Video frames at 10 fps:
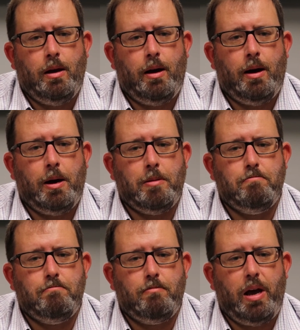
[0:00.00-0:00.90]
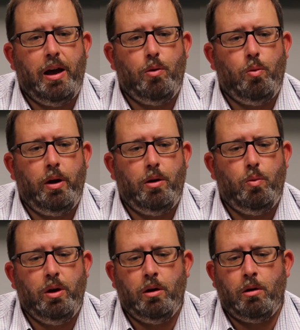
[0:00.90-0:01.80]
and
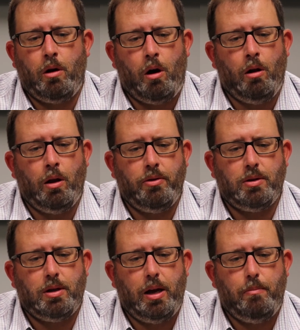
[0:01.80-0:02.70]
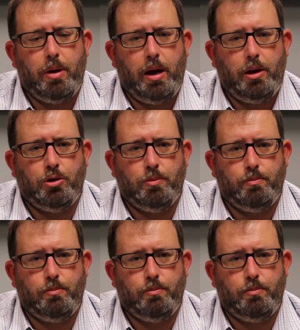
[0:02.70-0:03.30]
we're all on the same page.